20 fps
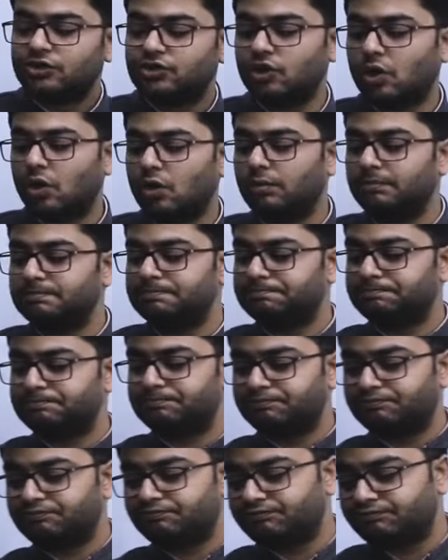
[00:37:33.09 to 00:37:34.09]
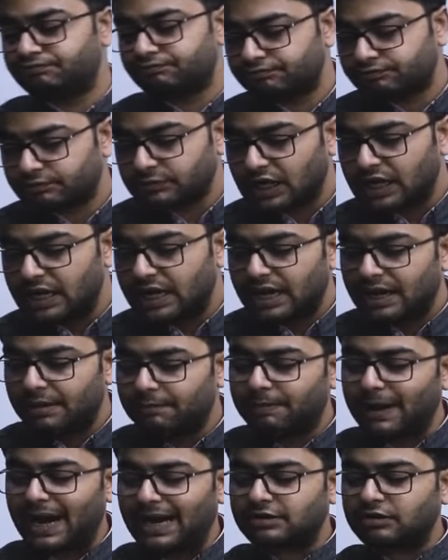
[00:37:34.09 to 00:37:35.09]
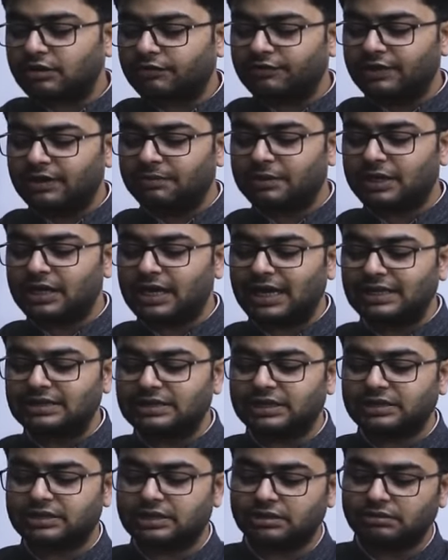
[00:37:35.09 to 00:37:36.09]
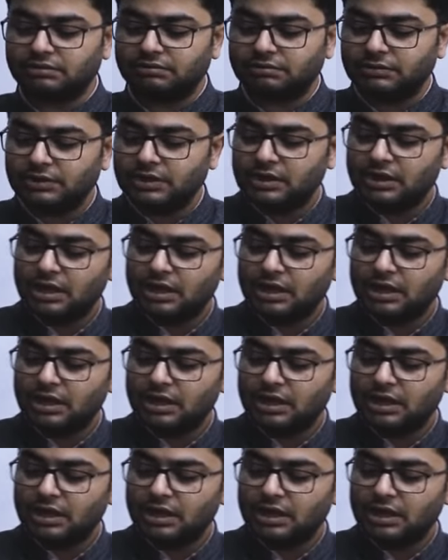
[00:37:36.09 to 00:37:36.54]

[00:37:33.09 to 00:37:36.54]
So, impact of liberalization,